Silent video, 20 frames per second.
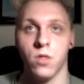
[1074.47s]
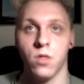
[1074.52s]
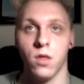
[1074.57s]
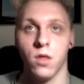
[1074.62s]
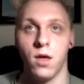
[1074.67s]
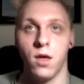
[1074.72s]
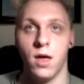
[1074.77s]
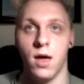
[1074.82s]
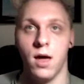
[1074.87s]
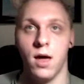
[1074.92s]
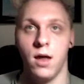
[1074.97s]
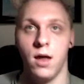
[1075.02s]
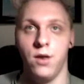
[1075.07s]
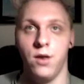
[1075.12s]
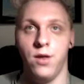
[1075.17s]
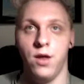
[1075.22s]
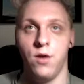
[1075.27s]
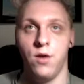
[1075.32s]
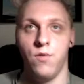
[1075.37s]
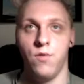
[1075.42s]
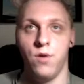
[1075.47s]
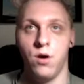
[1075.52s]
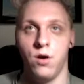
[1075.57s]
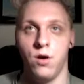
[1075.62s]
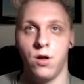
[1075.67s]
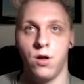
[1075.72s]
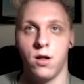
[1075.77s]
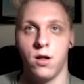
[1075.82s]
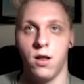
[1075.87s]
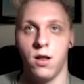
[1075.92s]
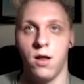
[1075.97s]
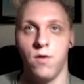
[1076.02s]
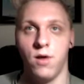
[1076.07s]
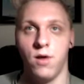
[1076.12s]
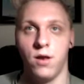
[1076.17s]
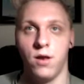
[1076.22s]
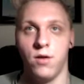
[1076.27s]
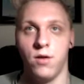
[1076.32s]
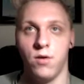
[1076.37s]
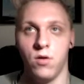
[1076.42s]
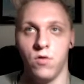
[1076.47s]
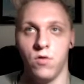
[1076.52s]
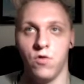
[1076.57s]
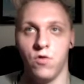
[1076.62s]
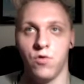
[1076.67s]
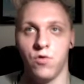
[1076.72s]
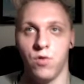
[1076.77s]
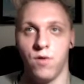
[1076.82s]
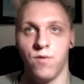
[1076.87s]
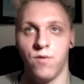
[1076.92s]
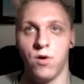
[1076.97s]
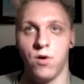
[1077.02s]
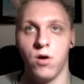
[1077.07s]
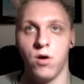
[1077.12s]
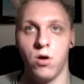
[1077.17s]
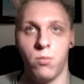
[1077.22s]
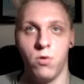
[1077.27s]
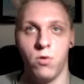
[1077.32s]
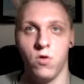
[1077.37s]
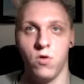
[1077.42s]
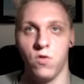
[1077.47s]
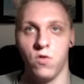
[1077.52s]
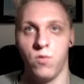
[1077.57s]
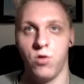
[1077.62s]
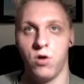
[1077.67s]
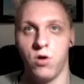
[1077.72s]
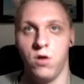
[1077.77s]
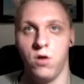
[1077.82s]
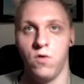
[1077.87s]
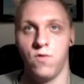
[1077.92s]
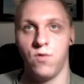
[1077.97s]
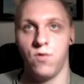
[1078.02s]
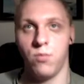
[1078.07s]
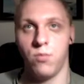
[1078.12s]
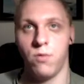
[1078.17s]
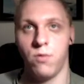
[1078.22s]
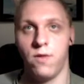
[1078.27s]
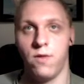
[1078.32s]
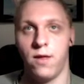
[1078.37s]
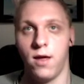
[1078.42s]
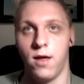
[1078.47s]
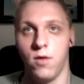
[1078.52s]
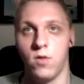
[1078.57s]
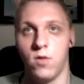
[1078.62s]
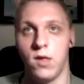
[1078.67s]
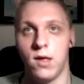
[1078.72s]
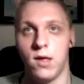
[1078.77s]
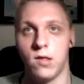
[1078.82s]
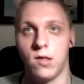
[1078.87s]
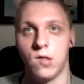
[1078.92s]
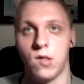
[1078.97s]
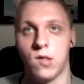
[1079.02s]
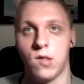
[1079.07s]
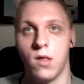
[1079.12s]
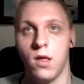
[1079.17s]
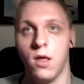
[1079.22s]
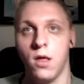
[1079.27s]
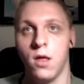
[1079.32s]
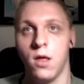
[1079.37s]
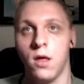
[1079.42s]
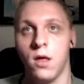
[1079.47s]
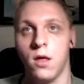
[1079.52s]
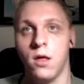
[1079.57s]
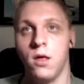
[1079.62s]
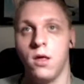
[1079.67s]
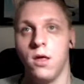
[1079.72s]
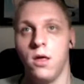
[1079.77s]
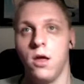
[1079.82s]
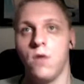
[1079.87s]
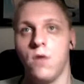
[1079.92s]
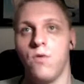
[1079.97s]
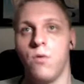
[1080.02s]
And here we are declaring the string variables, which are used for printing out text. Here we're